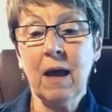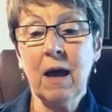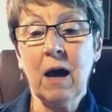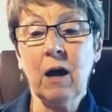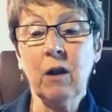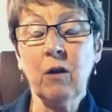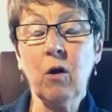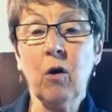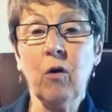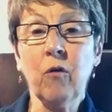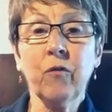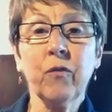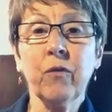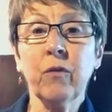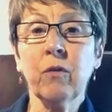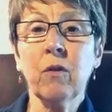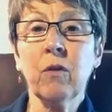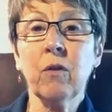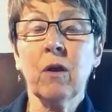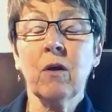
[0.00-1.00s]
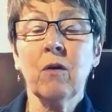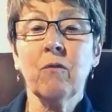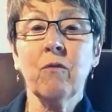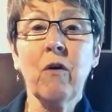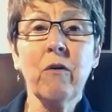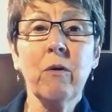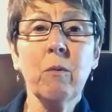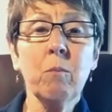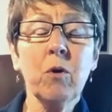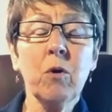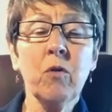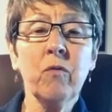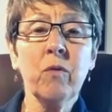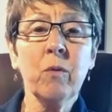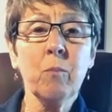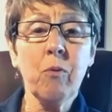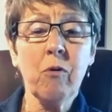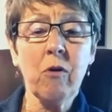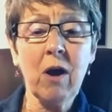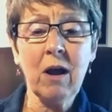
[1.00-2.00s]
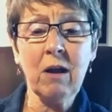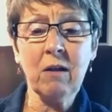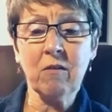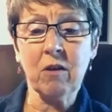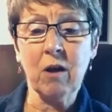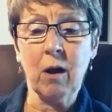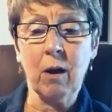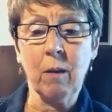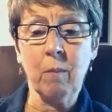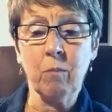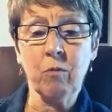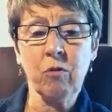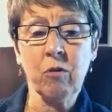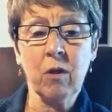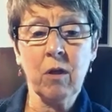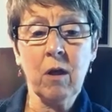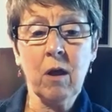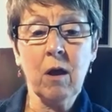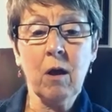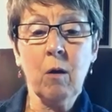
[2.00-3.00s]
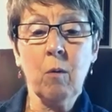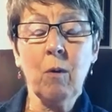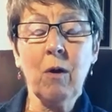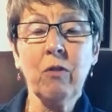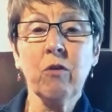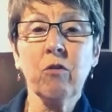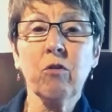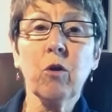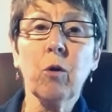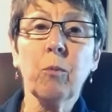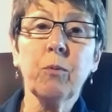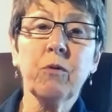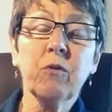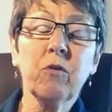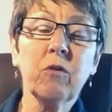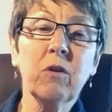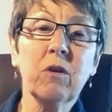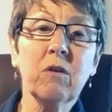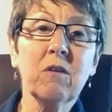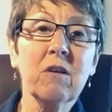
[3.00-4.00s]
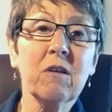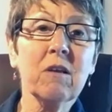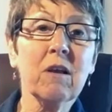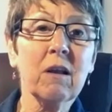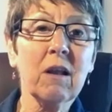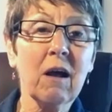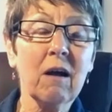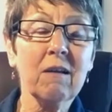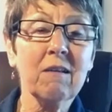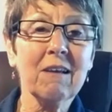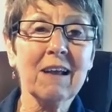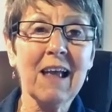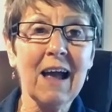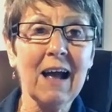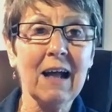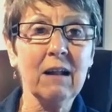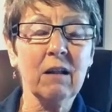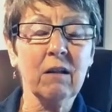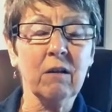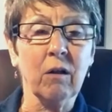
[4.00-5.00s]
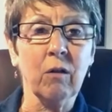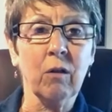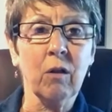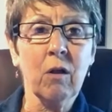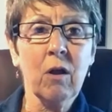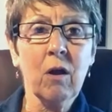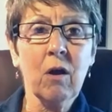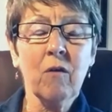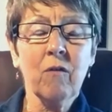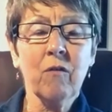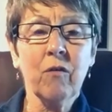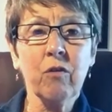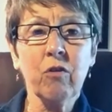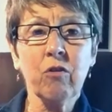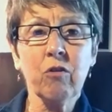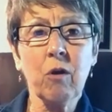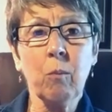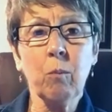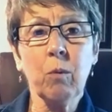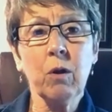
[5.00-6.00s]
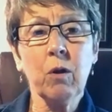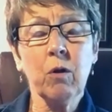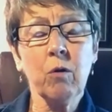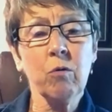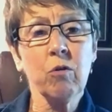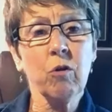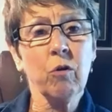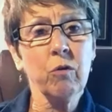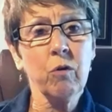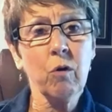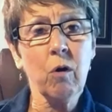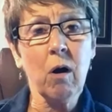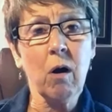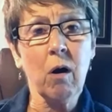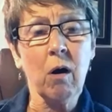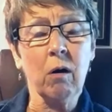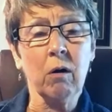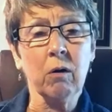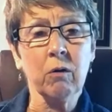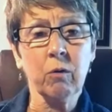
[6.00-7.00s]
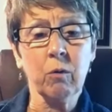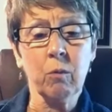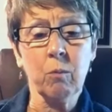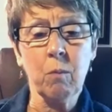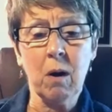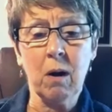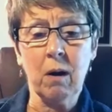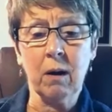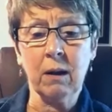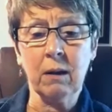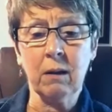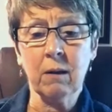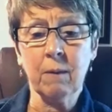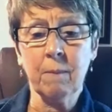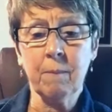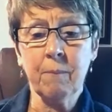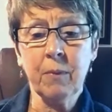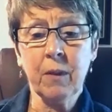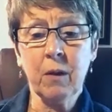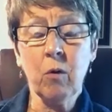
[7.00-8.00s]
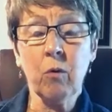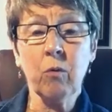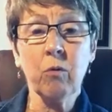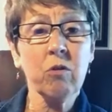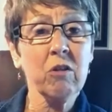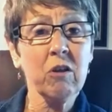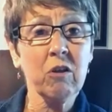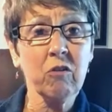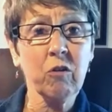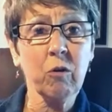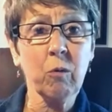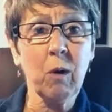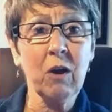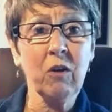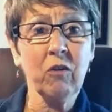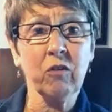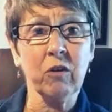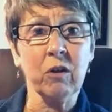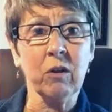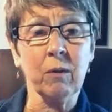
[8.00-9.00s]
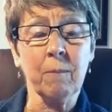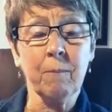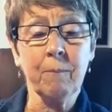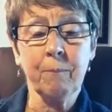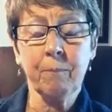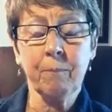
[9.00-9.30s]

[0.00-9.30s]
and often very moving prayer times where there's an opportunity to light a candle for someone who's on your heart or a situation.